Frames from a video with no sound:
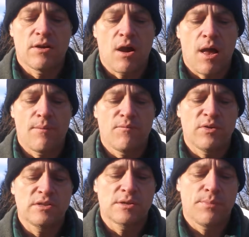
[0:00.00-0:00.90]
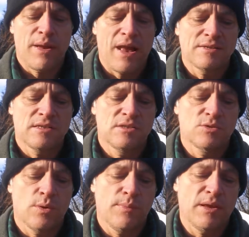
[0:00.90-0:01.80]
Comfrey surpasses
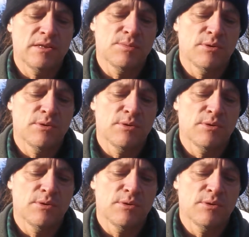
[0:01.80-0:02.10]
soybeans,